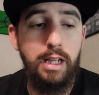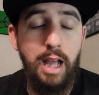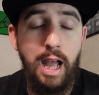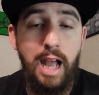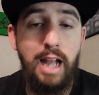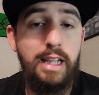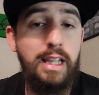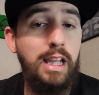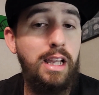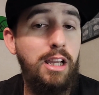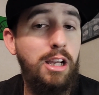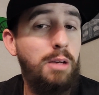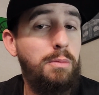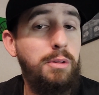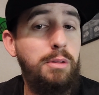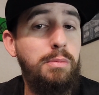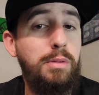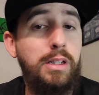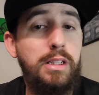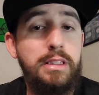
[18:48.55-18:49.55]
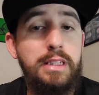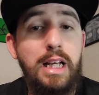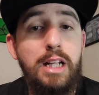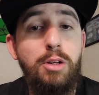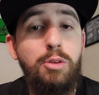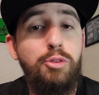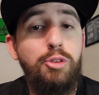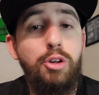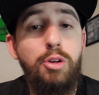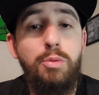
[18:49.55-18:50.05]
I can't help you because I
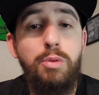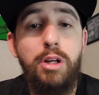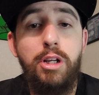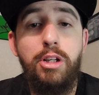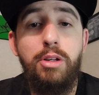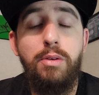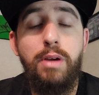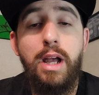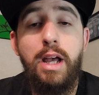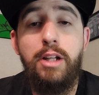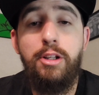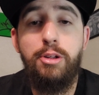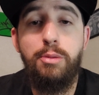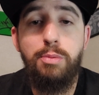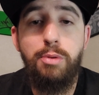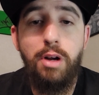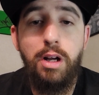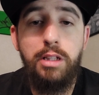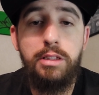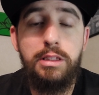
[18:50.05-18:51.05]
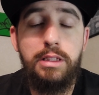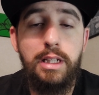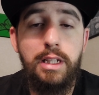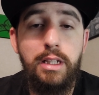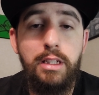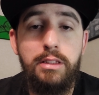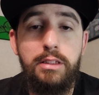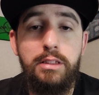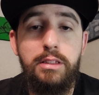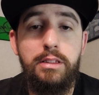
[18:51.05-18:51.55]
don't know where you're at in your
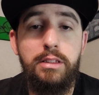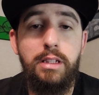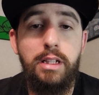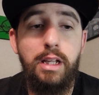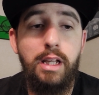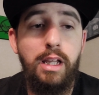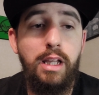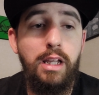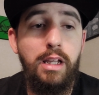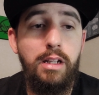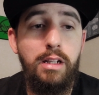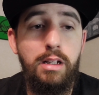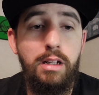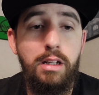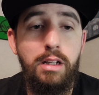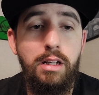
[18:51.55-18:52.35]
process. And